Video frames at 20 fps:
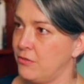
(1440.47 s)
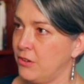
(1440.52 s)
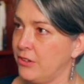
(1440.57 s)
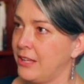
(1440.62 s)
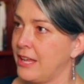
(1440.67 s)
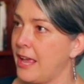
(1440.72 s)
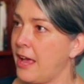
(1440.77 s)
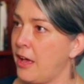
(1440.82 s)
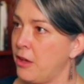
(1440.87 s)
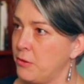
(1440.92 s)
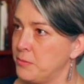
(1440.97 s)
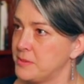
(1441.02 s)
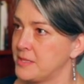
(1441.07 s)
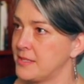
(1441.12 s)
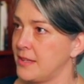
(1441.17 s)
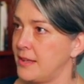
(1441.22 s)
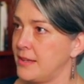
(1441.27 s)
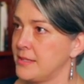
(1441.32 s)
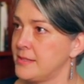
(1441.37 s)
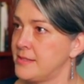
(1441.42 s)
really
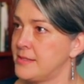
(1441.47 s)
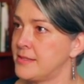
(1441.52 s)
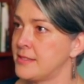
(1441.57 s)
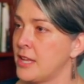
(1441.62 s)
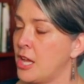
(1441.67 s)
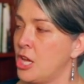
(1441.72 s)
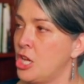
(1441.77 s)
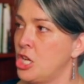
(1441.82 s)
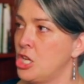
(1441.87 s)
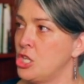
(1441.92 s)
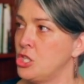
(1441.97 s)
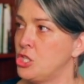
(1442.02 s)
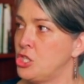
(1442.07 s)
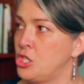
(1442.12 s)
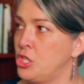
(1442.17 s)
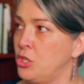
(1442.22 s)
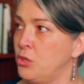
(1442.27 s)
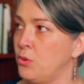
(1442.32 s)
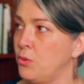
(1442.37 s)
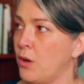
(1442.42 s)
helps us
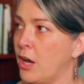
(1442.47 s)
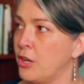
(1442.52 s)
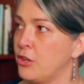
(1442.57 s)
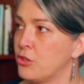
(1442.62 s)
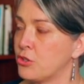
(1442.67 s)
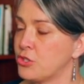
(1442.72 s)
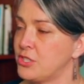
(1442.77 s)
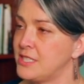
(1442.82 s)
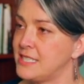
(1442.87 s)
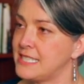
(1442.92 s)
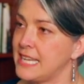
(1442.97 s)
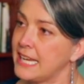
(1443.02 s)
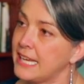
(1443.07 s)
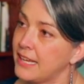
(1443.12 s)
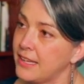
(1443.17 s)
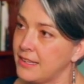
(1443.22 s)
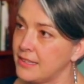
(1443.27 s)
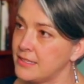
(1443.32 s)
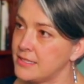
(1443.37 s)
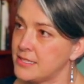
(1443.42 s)
to
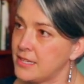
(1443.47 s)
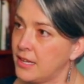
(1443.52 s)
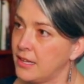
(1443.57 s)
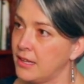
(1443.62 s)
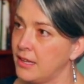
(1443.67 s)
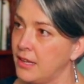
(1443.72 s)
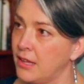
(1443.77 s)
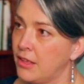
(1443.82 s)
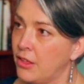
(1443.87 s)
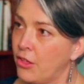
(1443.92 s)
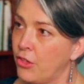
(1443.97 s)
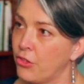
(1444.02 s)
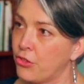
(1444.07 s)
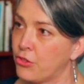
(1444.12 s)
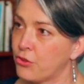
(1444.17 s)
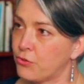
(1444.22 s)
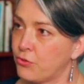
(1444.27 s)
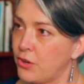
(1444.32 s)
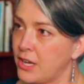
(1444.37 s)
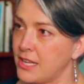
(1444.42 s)
understand
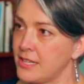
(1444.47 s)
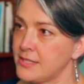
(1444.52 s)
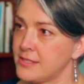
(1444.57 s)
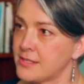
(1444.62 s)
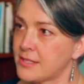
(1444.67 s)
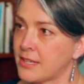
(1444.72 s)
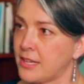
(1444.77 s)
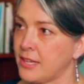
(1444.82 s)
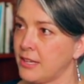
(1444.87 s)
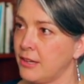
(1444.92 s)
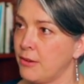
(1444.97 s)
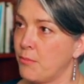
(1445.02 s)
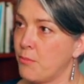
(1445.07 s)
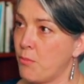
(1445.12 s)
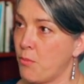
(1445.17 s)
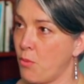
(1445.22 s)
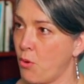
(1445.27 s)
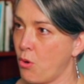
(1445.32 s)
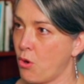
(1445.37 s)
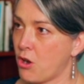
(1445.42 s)
the risk
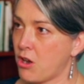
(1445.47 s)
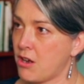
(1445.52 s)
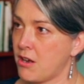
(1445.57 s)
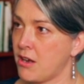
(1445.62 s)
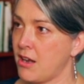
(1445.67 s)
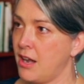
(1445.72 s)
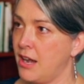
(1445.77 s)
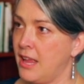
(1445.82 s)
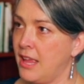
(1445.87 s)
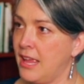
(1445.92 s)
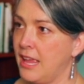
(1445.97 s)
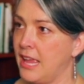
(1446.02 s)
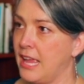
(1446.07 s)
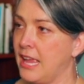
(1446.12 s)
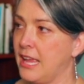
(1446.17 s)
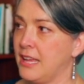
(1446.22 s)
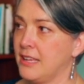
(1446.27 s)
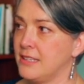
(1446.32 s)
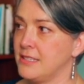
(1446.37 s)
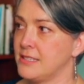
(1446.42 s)
more
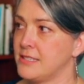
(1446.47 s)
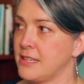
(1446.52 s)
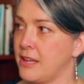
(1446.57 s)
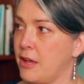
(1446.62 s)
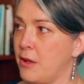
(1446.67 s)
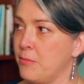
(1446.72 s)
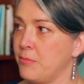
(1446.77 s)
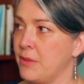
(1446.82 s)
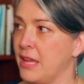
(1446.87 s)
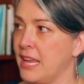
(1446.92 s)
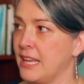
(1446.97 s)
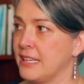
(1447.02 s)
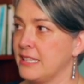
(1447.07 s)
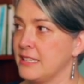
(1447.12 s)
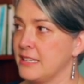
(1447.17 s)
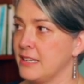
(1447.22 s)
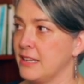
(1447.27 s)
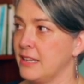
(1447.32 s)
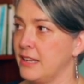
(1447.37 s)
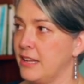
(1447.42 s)
and um,
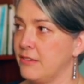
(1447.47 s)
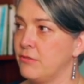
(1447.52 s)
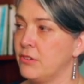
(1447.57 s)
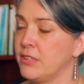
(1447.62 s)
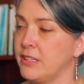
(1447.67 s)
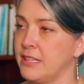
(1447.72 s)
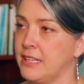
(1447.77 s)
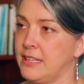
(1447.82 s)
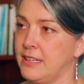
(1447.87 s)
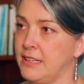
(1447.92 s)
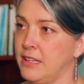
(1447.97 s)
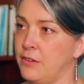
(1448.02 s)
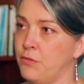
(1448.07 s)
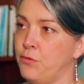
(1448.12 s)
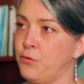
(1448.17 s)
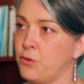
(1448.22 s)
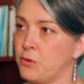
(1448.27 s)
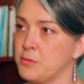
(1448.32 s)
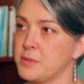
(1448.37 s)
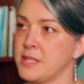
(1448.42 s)
and and really
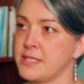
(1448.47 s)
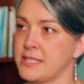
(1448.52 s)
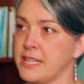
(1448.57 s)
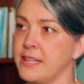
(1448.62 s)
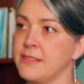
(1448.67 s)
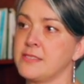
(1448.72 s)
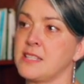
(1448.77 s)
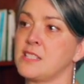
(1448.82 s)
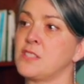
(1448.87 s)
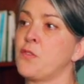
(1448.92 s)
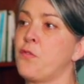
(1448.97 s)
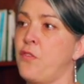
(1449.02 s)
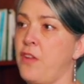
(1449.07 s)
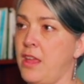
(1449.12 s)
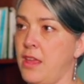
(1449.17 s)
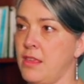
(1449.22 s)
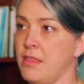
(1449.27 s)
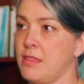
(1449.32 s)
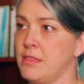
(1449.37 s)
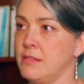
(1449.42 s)
informs us and gives us
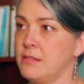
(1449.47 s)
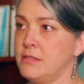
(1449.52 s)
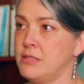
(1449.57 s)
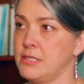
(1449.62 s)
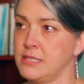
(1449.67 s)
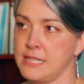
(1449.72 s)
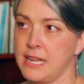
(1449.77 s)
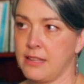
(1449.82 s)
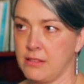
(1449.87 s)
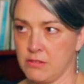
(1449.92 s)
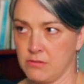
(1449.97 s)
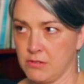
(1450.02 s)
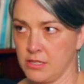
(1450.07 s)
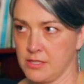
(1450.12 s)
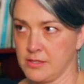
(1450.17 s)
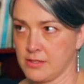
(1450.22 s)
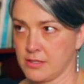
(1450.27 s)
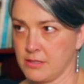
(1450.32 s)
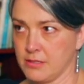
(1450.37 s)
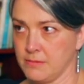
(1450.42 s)
faith to take the
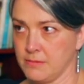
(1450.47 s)
risk.